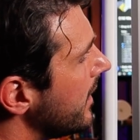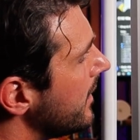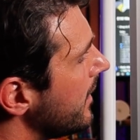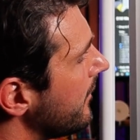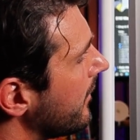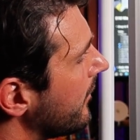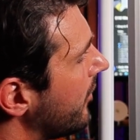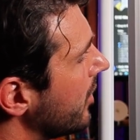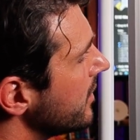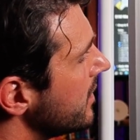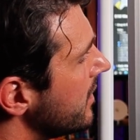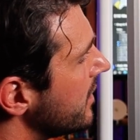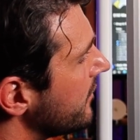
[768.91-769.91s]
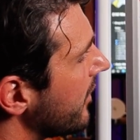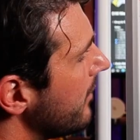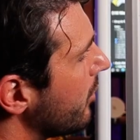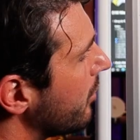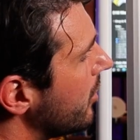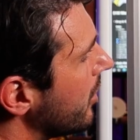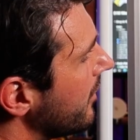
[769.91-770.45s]
it falls into this
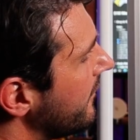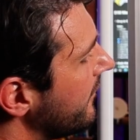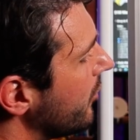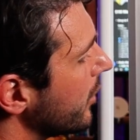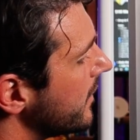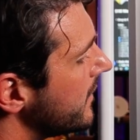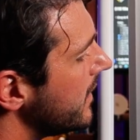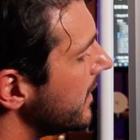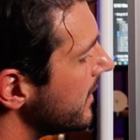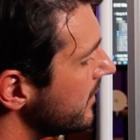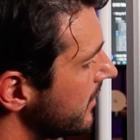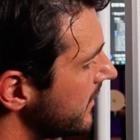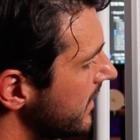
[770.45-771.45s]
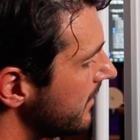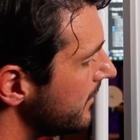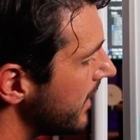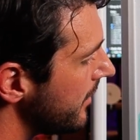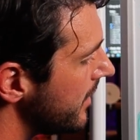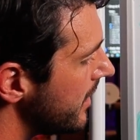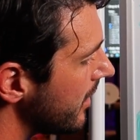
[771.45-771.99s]
framework we call the 4 C's. You can see them
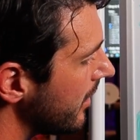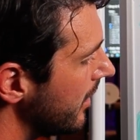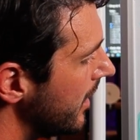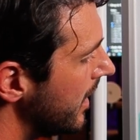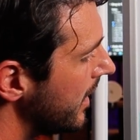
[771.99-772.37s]
down here.